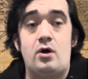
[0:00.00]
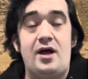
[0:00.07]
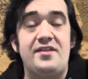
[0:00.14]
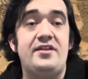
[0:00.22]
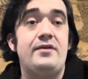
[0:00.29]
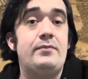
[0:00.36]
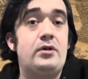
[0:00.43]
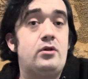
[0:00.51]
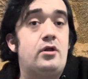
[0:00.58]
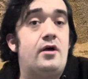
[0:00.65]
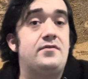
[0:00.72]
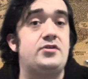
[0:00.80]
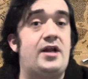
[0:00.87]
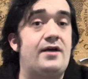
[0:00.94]
I think Middle
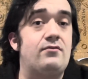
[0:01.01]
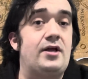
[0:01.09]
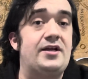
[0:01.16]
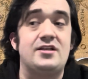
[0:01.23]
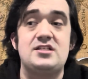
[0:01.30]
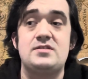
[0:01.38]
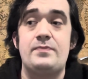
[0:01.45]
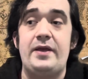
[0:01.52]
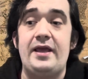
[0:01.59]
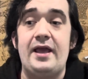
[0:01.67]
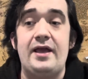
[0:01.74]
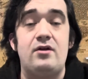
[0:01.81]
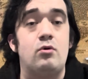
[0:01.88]
Earth should have like a Spearhead